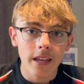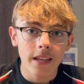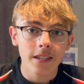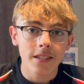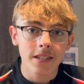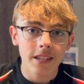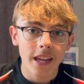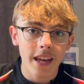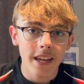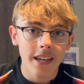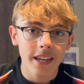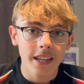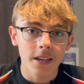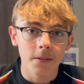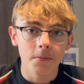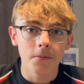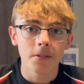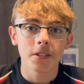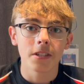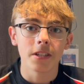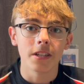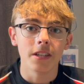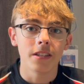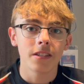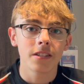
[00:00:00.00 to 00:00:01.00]
Stadium
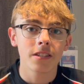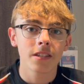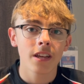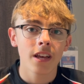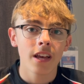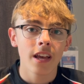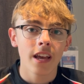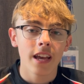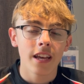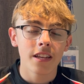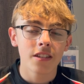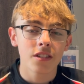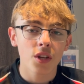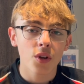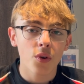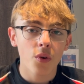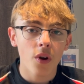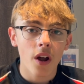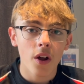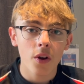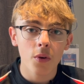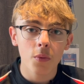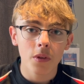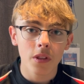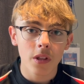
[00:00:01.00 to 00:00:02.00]
seats. It's a
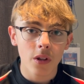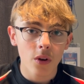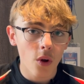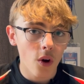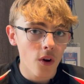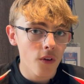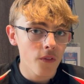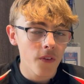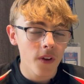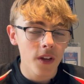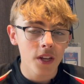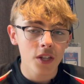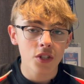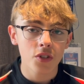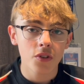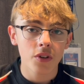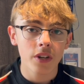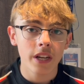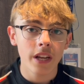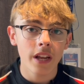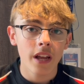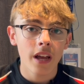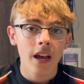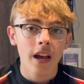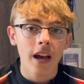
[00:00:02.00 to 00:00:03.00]
ground with a lot of
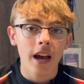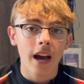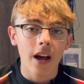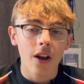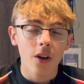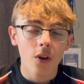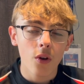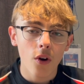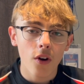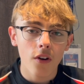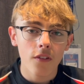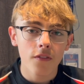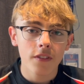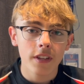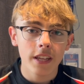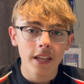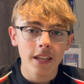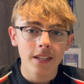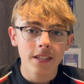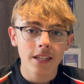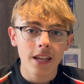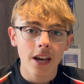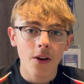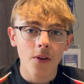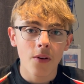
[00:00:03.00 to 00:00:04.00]
history, a lot of
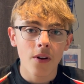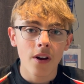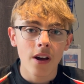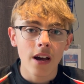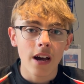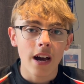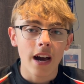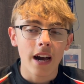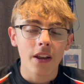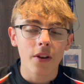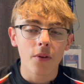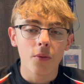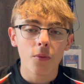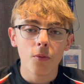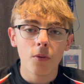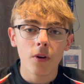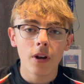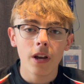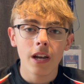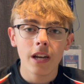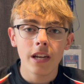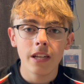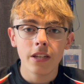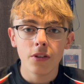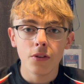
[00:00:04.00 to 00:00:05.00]
detail, and a
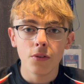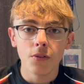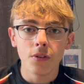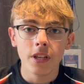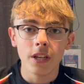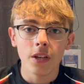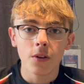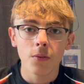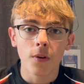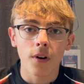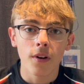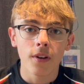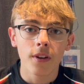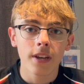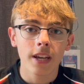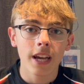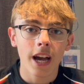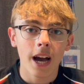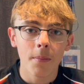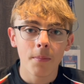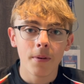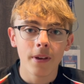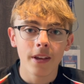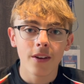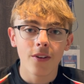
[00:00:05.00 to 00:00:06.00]
really unique one
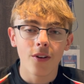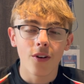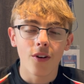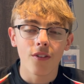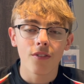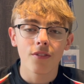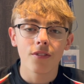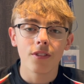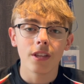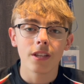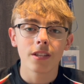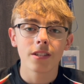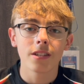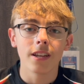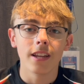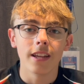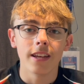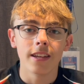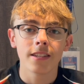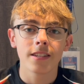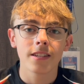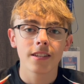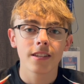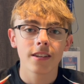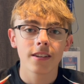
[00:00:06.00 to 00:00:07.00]
capping off this list.